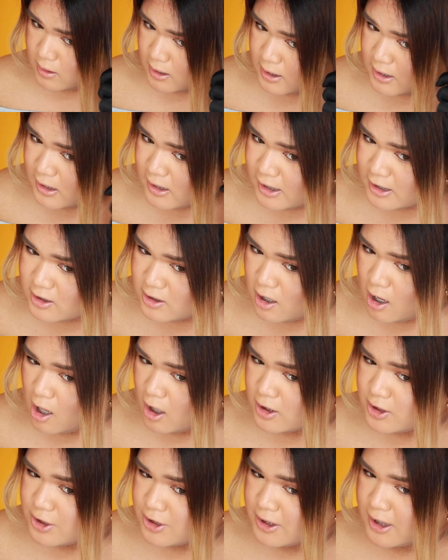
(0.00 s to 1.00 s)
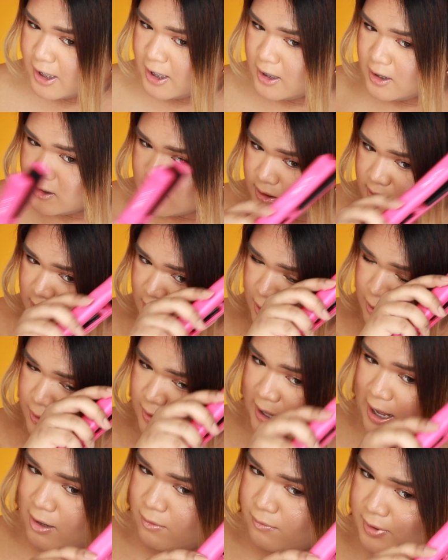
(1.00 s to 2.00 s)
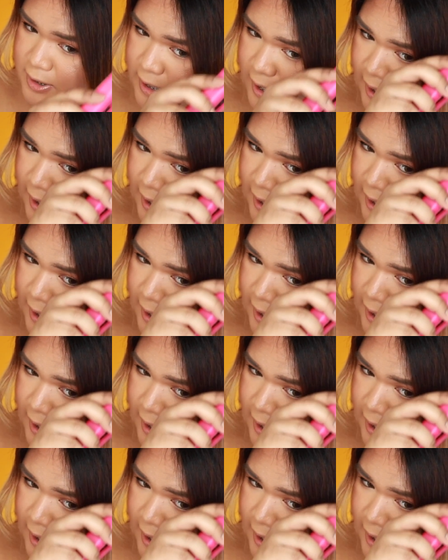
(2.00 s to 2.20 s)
And I like to alternate. So that one